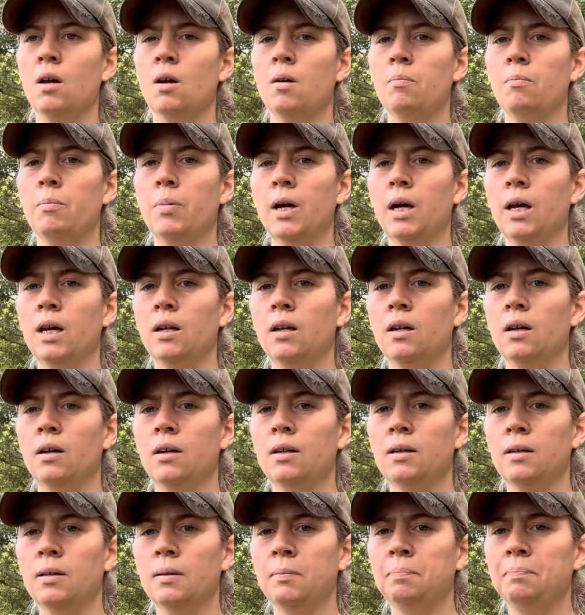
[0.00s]
But
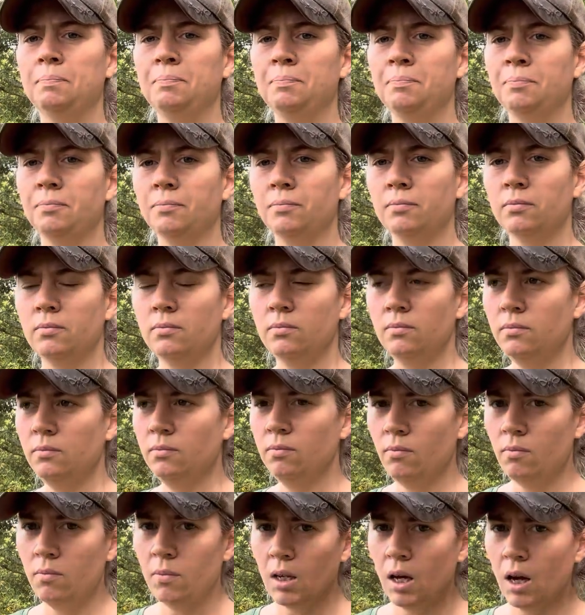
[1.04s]

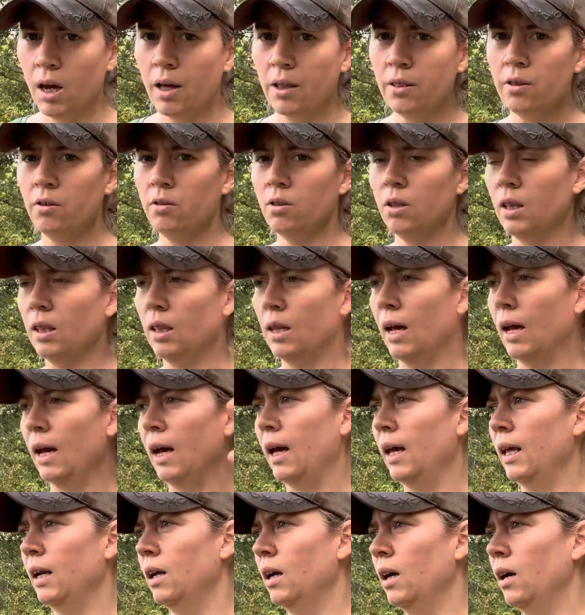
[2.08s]
other than
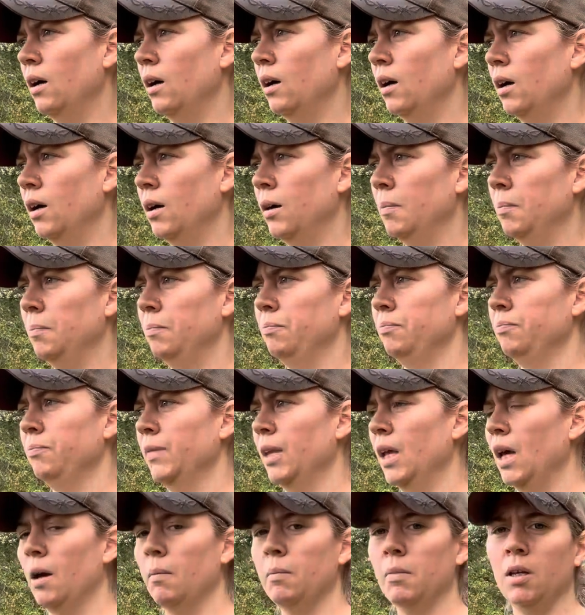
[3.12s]
that,
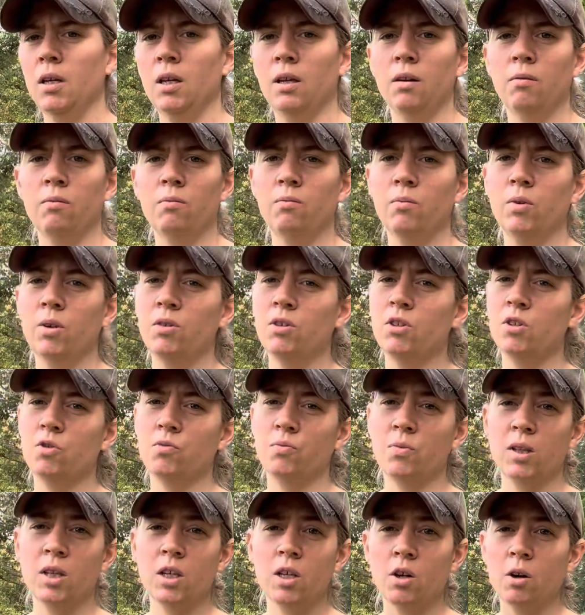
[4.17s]
I mean, we just
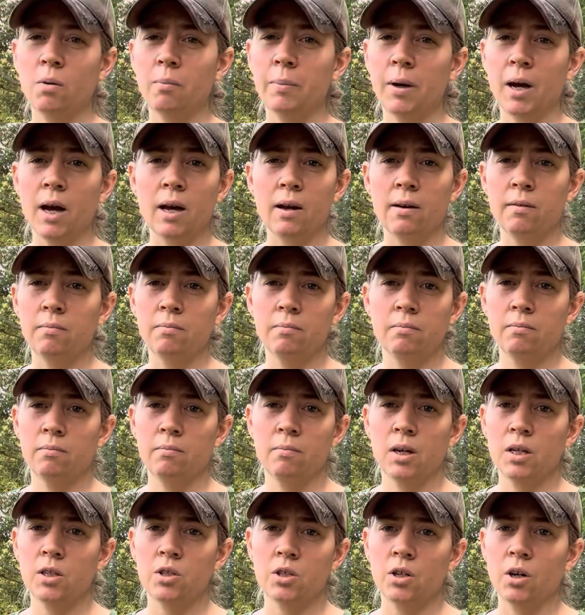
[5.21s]
really don't buy
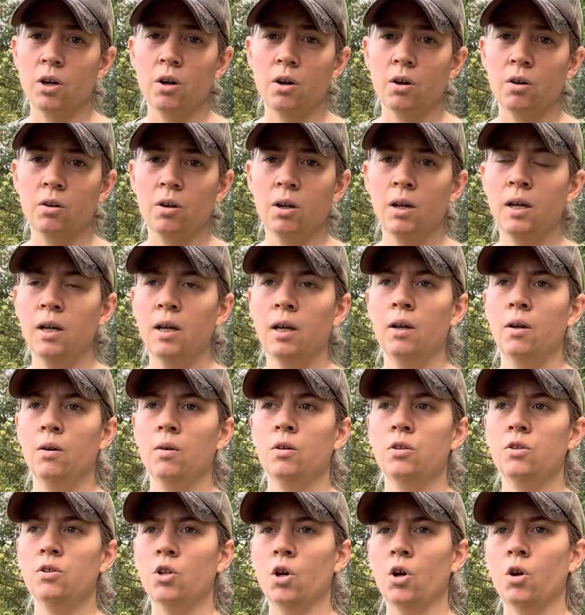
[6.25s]
much at all.
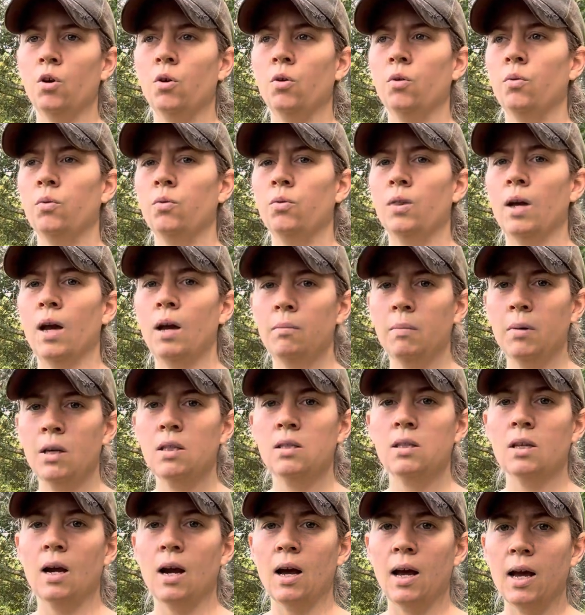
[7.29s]
So that means
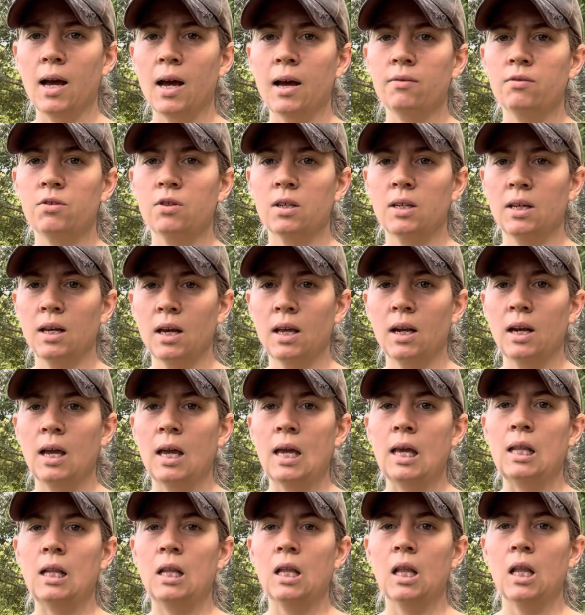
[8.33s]
that I have to get
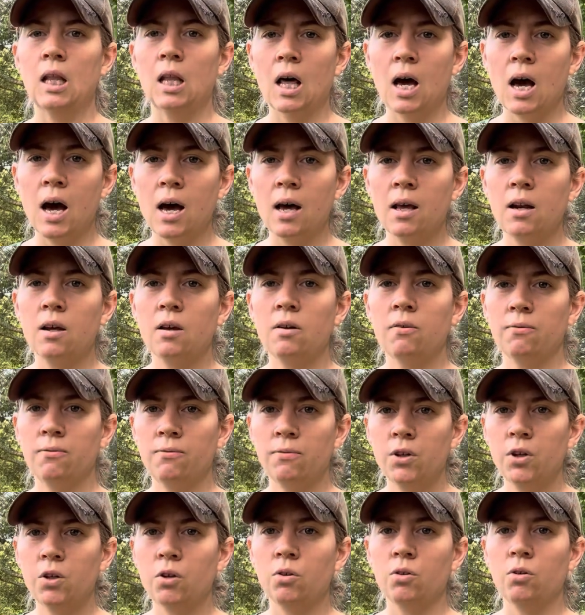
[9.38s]
a lot of
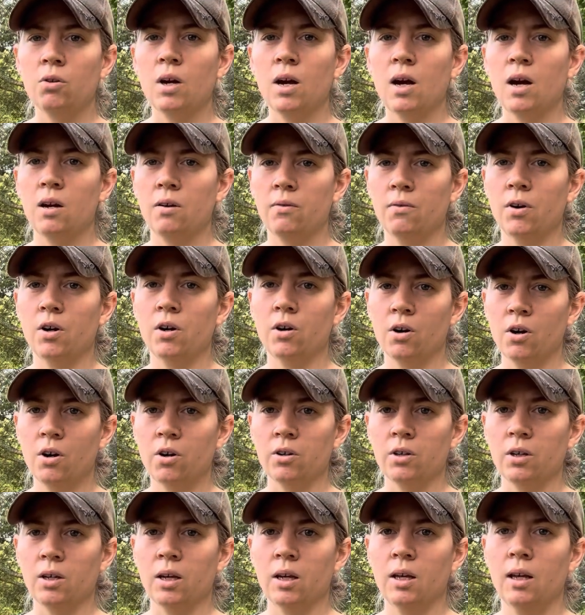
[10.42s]
food out of our
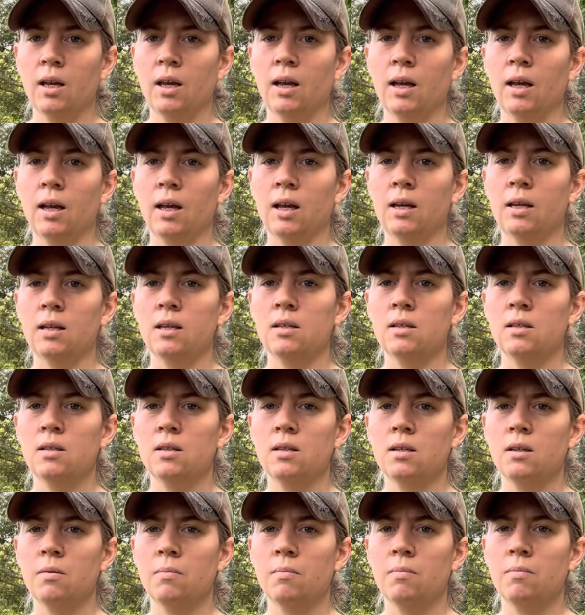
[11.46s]
garden. And
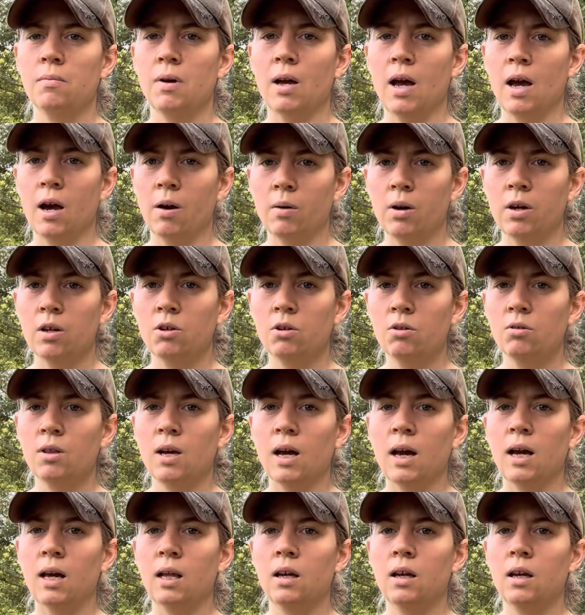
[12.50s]
how I do that